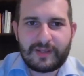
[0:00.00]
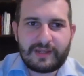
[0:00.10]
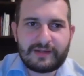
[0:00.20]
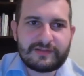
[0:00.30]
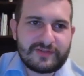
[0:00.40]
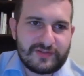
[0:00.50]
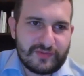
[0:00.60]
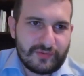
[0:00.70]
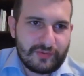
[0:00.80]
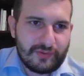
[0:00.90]
and it's
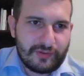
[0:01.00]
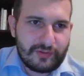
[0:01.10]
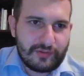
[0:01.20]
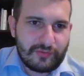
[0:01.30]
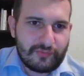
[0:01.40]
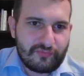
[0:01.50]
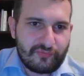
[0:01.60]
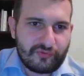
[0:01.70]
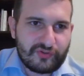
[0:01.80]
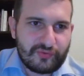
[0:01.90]

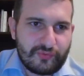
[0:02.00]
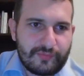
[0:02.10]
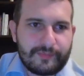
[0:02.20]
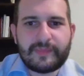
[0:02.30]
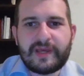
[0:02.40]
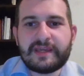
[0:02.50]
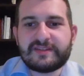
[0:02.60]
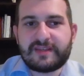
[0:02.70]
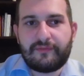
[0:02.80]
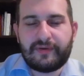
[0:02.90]
rook to
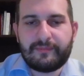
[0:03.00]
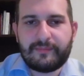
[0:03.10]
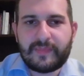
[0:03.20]
a7.